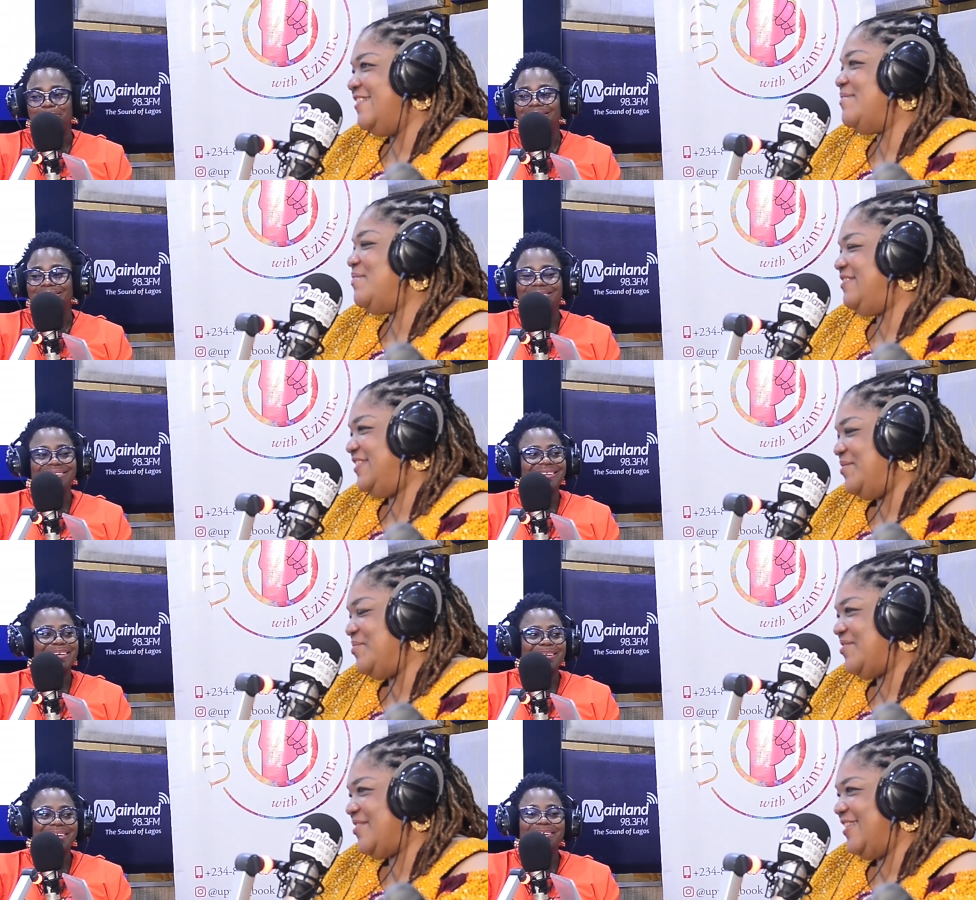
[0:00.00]
Speaker 1: His name is
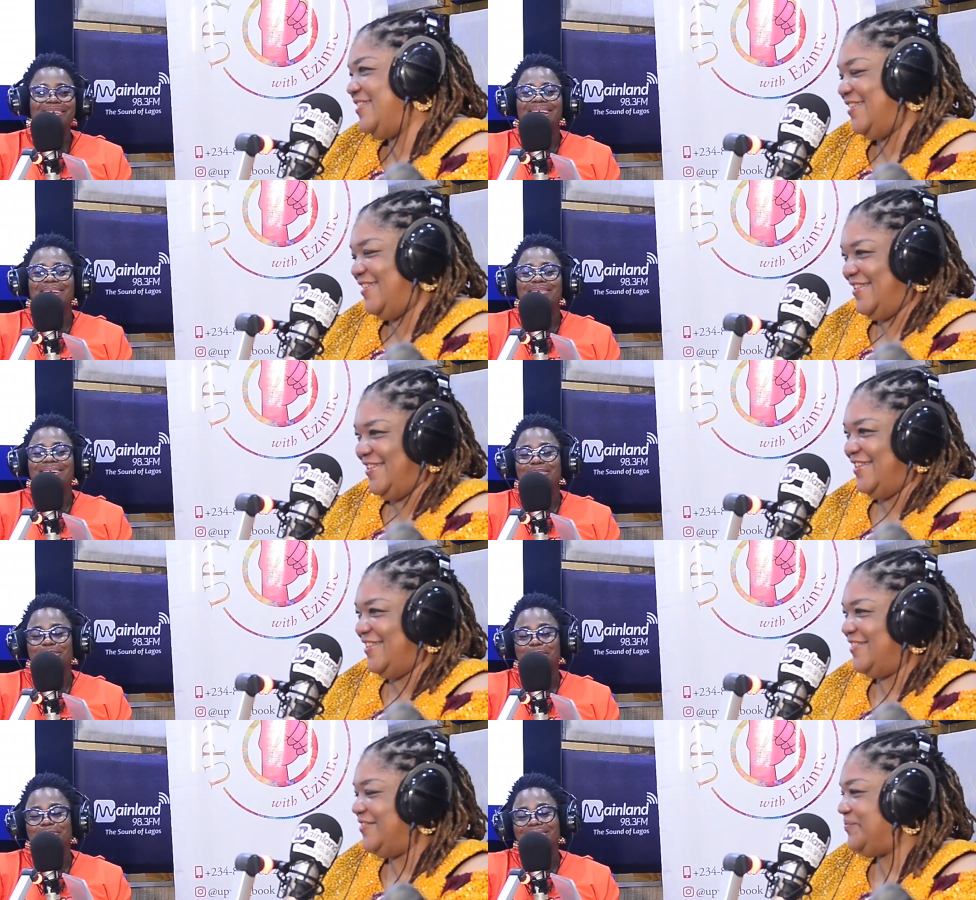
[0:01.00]
James. Okay, uh,
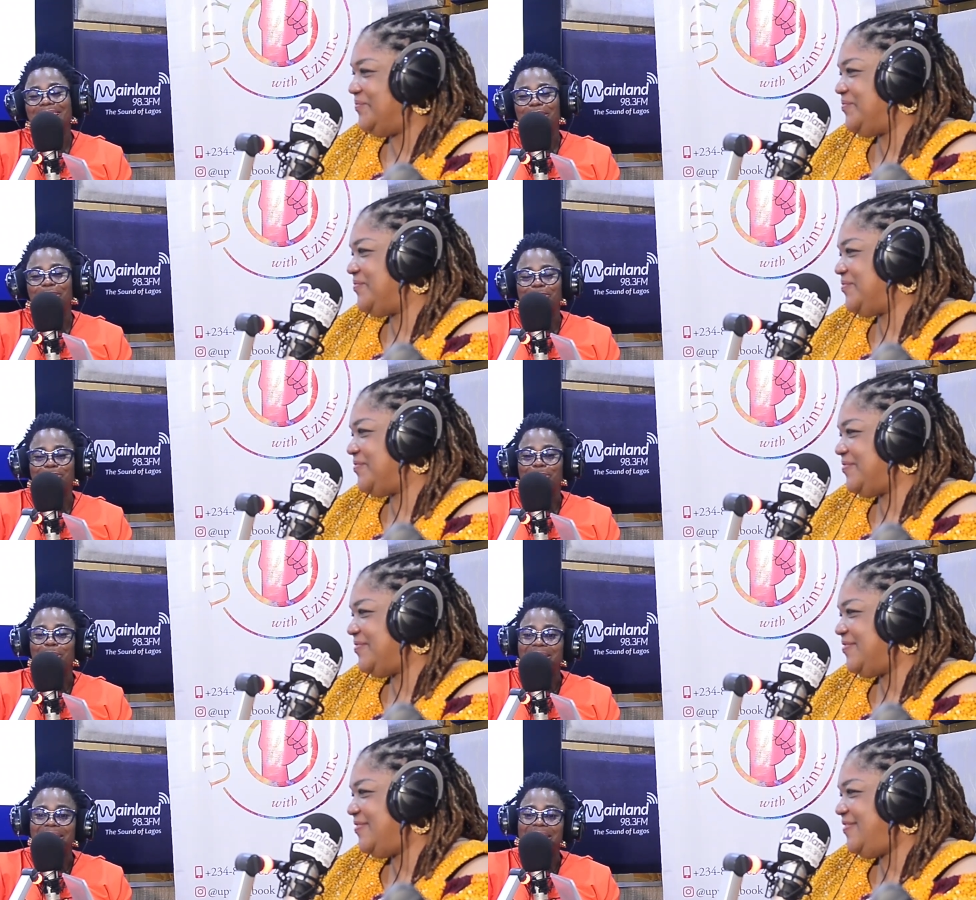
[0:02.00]
James, thank you for
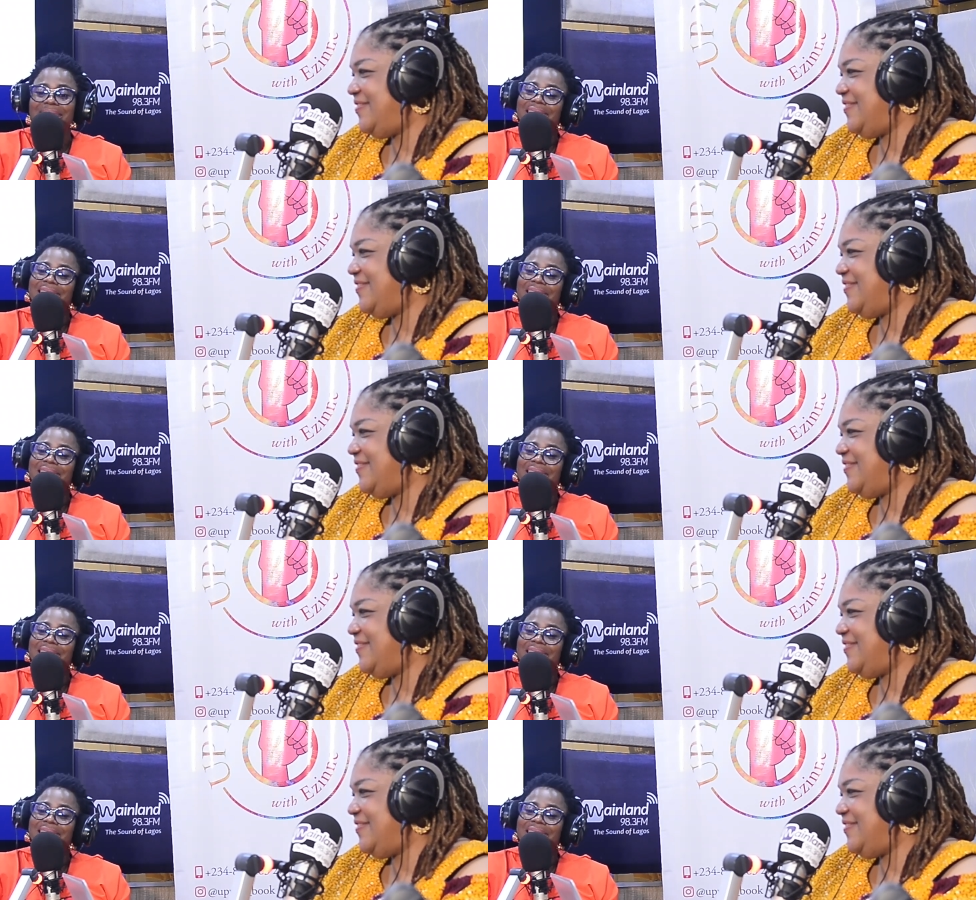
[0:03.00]
calling in.